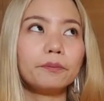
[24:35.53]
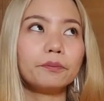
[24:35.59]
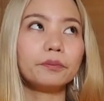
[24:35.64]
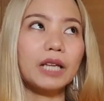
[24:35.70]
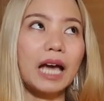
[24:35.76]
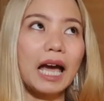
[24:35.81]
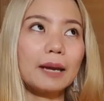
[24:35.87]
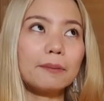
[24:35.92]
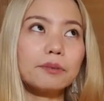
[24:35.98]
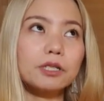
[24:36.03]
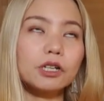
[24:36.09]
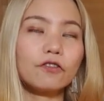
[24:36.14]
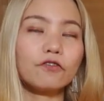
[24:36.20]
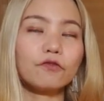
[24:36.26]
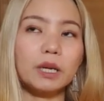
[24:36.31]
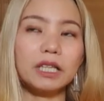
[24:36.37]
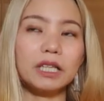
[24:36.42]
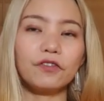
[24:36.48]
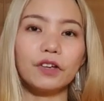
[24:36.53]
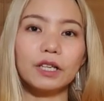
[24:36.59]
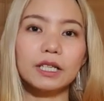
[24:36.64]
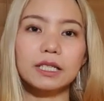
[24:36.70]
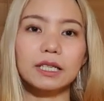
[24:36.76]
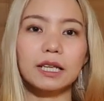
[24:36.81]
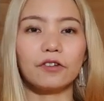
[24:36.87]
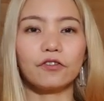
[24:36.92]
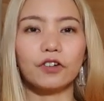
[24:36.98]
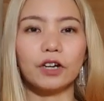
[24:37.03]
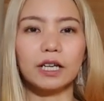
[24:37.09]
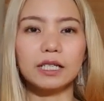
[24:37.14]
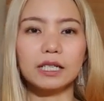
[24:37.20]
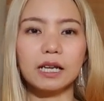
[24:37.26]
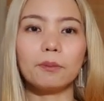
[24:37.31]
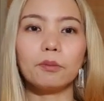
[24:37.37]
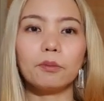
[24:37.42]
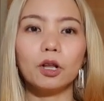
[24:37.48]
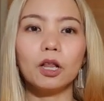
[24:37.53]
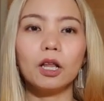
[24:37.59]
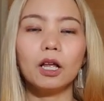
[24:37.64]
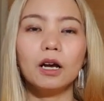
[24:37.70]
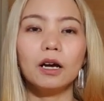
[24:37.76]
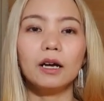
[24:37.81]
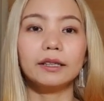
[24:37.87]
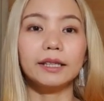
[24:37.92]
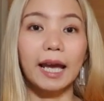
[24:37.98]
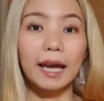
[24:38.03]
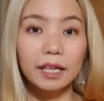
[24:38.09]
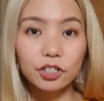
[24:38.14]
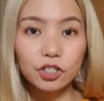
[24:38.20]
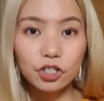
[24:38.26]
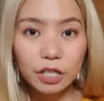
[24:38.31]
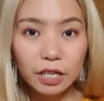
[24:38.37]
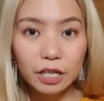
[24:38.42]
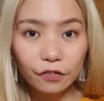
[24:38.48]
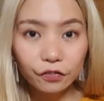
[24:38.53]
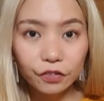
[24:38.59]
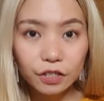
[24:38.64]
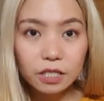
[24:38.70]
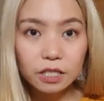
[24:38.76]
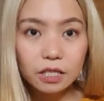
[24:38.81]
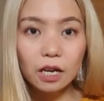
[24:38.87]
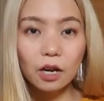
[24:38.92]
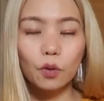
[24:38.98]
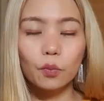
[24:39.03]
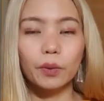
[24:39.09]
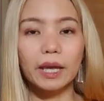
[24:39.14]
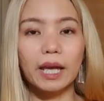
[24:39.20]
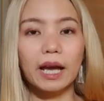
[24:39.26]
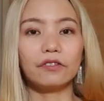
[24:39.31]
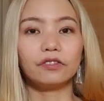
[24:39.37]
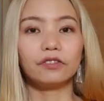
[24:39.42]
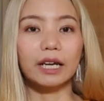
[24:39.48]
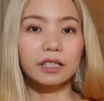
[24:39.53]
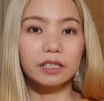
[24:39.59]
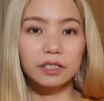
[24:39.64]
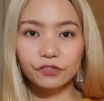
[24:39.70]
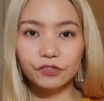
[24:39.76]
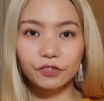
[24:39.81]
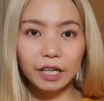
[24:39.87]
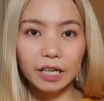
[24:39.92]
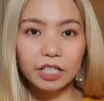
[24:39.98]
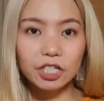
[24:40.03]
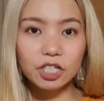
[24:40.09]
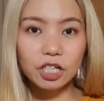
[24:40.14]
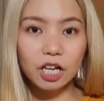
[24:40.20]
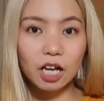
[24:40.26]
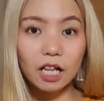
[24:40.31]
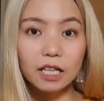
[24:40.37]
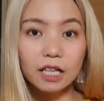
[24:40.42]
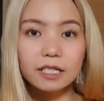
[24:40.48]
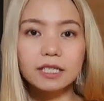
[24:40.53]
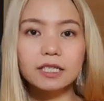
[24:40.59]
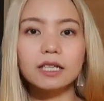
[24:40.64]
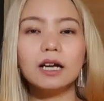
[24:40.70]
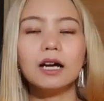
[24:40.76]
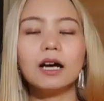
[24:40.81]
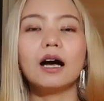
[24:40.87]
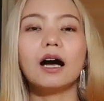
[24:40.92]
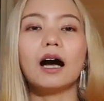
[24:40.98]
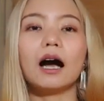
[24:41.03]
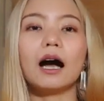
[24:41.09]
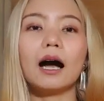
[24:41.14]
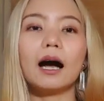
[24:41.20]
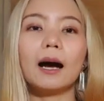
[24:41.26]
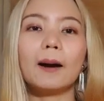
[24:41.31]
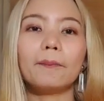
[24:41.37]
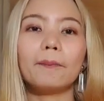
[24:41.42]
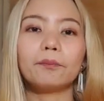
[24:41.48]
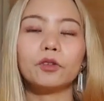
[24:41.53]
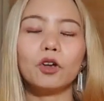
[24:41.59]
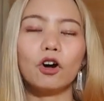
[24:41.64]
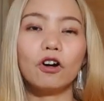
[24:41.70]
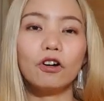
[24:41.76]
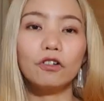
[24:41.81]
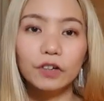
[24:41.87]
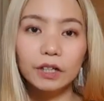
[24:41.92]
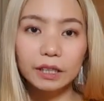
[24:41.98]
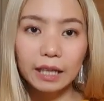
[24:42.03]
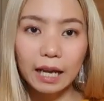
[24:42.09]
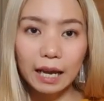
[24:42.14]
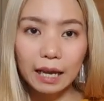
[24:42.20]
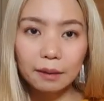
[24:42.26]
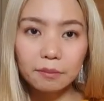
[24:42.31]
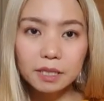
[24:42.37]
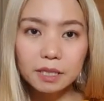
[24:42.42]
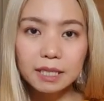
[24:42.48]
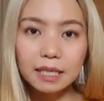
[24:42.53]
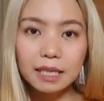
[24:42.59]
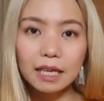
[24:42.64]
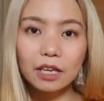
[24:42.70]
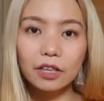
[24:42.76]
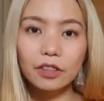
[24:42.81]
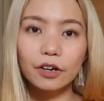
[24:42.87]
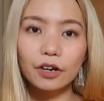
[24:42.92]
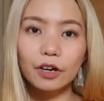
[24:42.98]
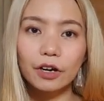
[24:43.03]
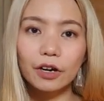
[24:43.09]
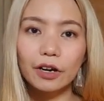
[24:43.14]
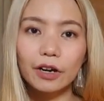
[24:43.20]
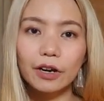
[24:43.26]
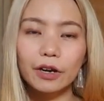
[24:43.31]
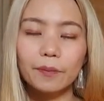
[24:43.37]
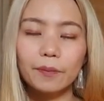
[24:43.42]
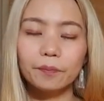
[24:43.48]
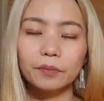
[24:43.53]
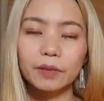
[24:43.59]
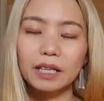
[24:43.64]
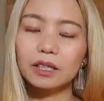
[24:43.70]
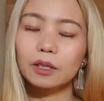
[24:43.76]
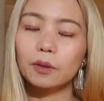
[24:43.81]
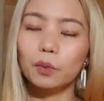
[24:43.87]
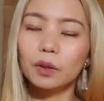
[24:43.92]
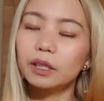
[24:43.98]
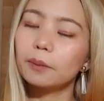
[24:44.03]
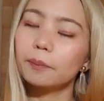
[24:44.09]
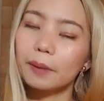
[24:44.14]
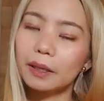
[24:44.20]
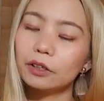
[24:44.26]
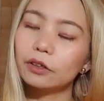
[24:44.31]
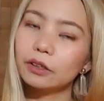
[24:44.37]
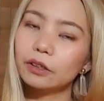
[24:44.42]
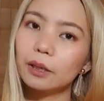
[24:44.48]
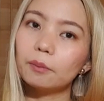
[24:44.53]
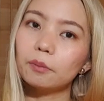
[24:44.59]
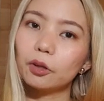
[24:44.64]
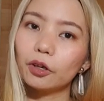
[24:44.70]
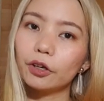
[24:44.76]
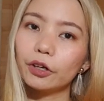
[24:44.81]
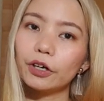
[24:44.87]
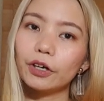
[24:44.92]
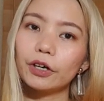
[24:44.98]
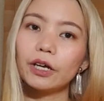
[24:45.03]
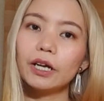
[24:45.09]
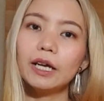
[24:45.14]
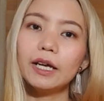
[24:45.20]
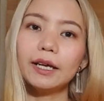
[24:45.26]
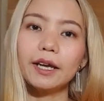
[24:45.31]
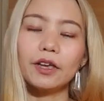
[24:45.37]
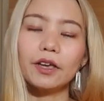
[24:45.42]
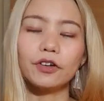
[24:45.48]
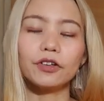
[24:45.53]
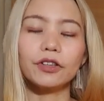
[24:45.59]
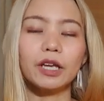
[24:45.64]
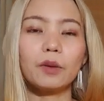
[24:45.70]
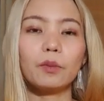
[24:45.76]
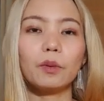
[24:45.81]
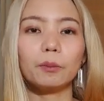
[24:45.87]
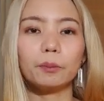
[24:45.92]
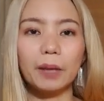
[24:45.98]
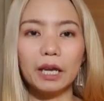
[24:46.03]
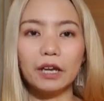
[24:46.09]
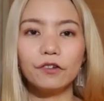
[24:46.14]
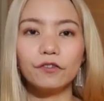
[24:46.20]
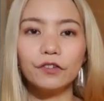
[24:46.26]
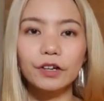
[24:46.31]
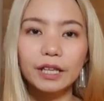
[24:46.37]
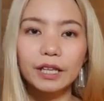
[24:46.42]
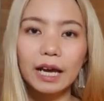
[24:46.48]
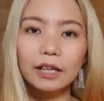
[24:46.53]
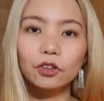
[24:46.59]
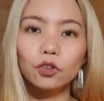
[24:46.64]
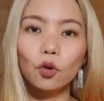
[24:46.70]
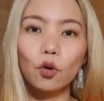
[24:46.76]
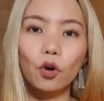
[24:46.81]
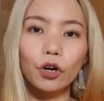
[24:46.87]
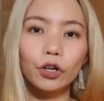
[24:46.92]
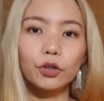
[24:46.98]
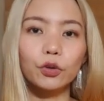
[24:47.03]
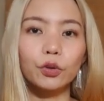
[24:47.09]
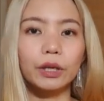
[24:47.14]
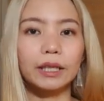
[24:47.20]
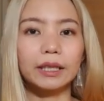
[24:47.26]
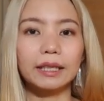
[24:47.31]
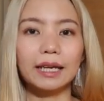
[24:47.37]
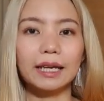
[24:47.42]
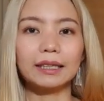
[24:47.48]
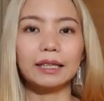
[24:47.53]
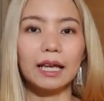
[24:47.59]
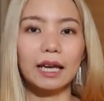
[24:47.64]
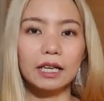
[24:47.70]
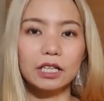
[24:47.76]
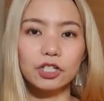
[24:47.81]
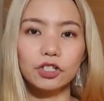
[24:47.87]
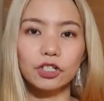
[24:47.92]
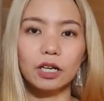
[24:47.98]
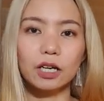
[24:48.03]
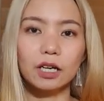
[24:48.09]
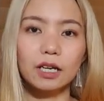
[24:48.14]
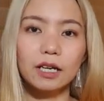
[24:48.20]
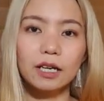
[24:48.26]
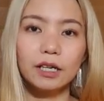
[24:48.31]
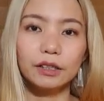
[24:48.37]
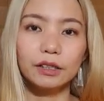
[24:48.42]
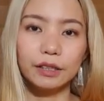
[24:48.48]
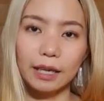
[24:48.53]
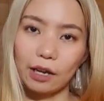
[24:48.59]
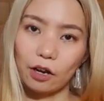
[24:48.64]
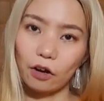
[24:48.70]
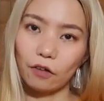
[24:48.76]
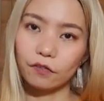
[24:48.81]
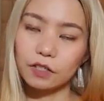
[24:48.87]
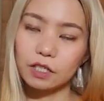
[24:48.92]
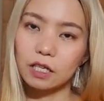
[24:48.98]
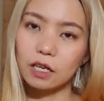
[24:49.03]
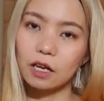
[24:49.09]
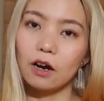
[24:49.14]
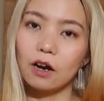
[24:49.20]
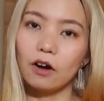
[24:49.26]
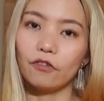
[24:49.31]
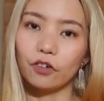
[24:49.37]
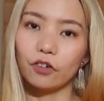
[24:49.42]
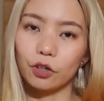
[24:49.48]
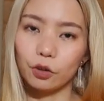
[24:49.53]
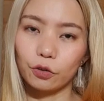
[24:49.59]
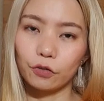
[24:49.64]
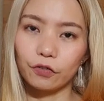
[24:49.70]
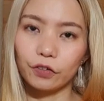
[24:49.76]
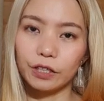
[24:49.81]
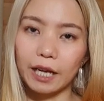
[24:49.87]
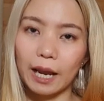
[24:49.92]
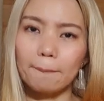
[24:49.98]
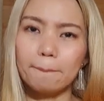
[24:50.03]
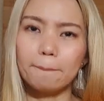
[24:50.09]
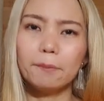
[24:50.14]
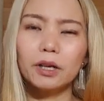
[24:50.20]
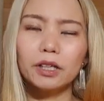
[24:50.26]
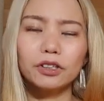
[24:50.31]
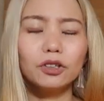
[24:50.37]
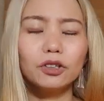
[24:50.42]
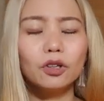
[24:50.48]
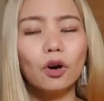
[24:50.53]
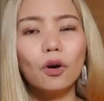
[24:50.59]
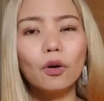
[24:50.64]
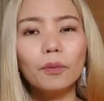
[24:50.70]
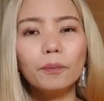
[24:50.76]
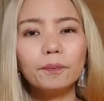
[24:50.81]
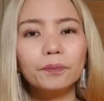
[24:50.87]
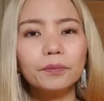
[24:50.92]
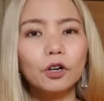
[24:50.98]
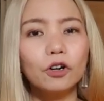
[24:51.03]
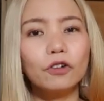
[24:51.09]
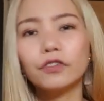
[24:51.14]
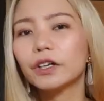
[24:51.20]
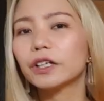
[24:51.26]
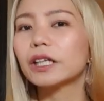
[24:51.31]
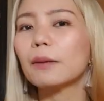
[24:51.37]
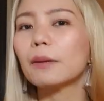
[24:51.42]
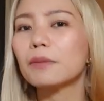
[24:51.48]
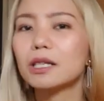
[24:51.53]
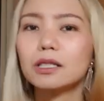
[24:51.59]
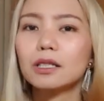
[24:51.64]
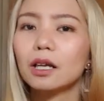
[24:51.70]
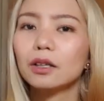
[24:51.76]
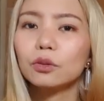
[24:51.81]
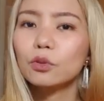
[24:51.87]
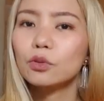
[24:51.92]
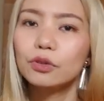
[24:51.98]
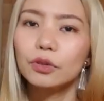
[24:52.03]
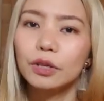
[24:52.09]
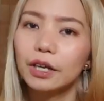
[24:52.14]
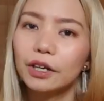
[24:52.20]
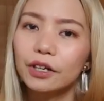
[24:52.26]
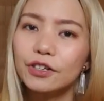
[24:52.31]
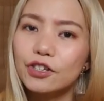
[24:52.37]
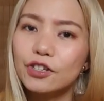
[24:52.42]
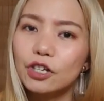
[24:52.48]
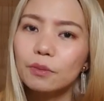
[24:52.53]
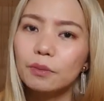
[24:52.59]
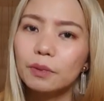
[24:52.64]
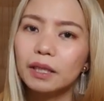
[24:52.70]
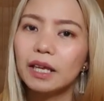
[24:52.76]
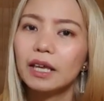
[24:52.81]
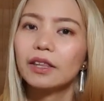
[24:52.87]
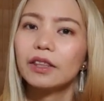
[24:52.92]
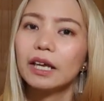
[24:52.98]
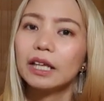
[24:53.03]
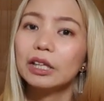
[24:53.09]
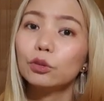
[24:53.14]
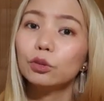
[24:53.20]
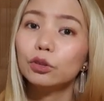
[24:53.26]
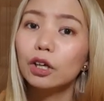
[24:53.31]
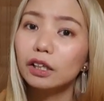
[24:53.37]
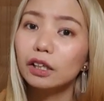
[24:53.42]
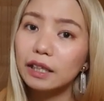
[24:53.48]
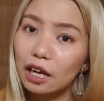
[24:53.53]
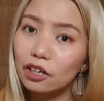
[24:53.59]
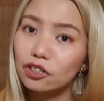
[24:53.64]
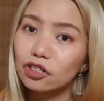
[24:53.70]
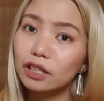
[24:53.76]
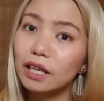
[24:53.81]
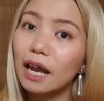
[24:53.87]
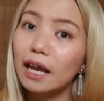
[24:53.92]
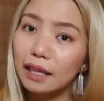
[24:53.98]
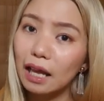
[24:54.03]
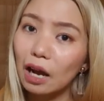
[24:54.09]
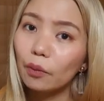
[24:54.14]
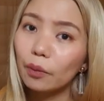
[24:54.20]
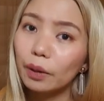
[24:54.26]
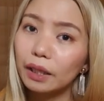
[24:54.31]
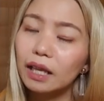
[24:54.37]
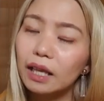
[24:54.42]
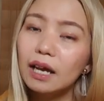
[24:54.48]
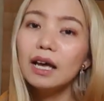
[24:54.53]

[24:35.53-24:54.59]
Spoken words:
types of benefits, like for example, night shifts, we have night differentials, overtimes, either it will depend on the employer. Either they will pay for that or you can get extra day offs for overtime. But you know, overtime is not uso here in Germany. They do not actually allow it.